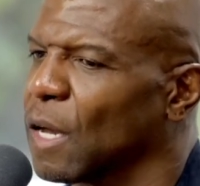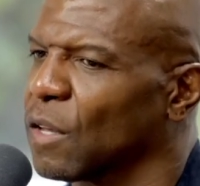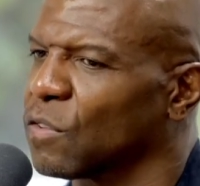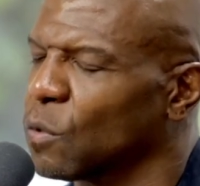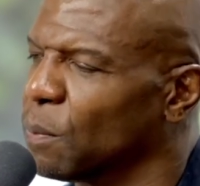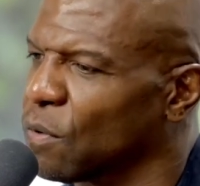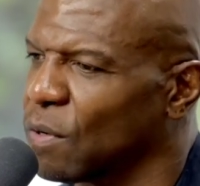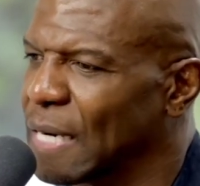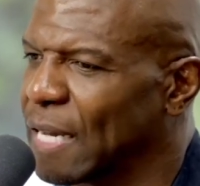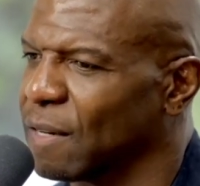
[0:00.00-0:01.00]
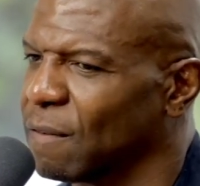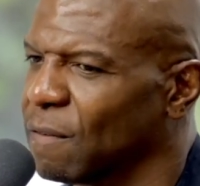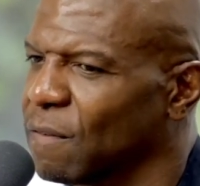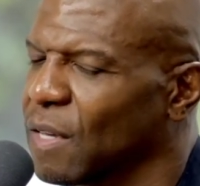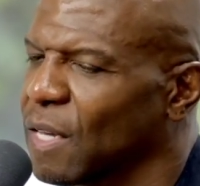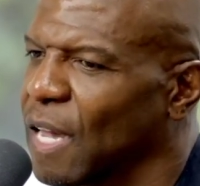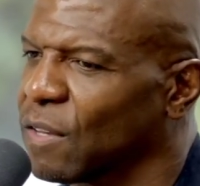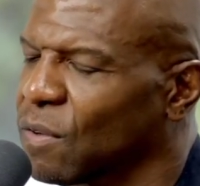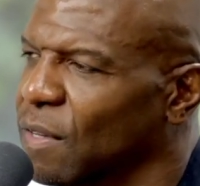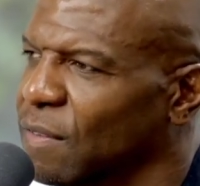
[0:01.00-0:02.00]
a super creative
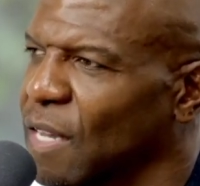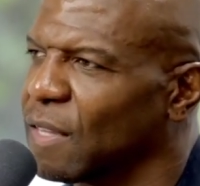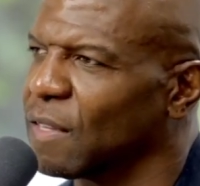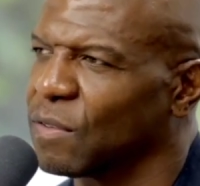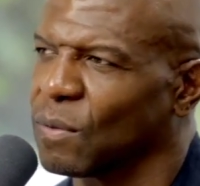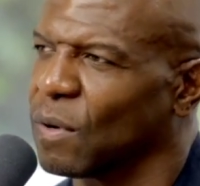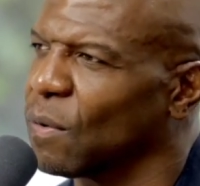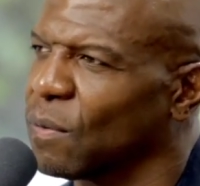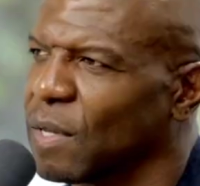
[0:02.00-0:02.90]
that's going to take this to a whole